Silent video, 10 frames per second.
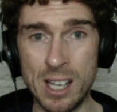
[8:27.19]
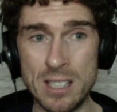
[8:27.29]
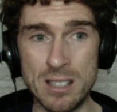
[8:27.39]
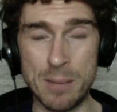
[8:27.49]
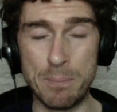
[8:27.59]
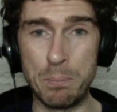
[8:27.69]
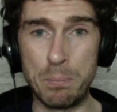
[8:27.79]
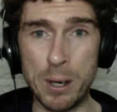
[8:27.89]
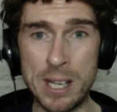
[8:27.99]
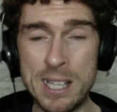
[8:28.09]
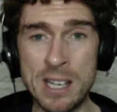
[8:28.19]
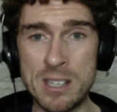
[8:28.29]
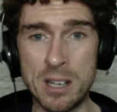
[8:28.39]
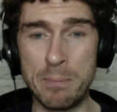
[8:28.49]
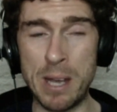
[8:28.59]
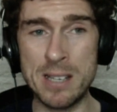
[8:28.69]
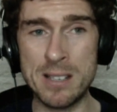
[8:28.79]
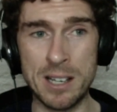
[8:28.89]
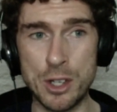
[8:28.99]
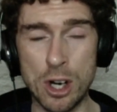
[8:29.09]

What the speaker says: He's like, but he thinks you can basically